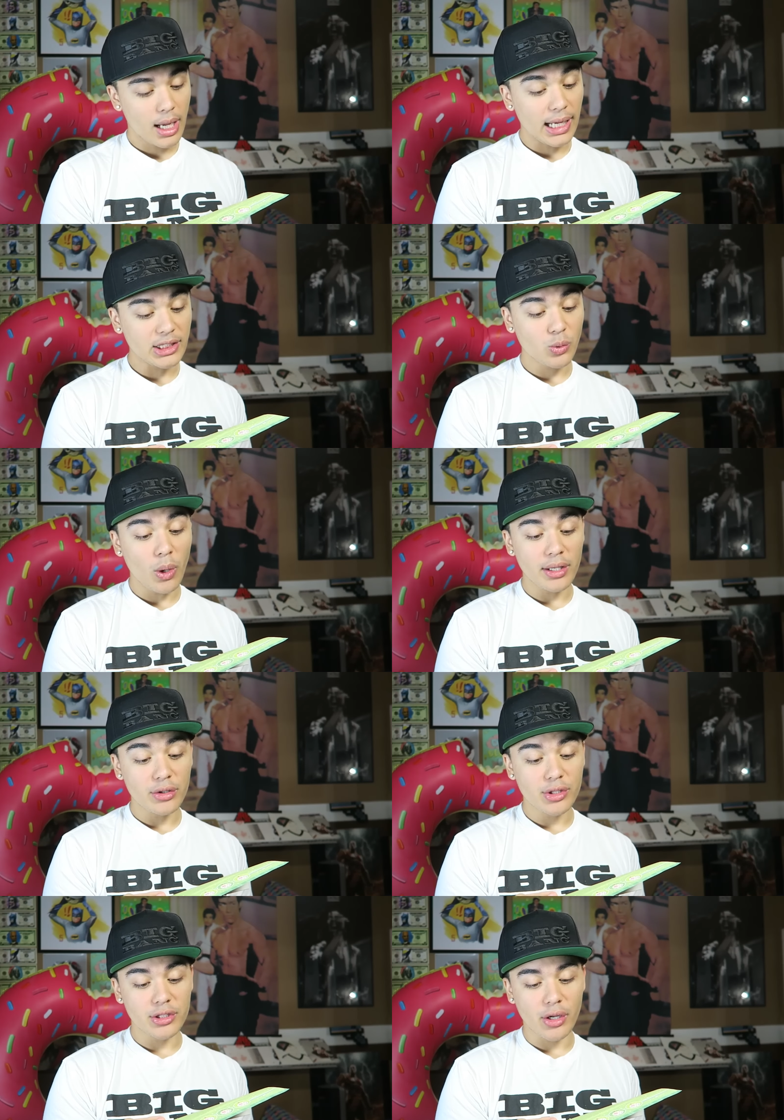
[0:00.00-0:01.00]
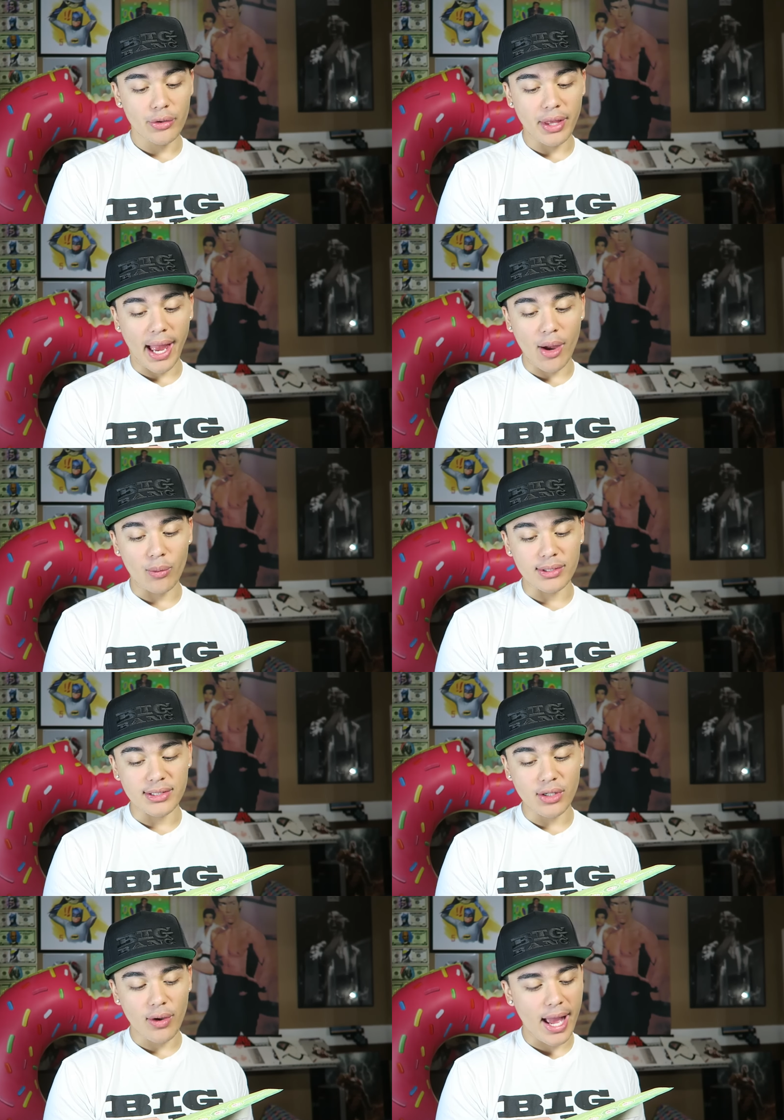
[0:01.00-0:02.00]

I just want you to know that I was so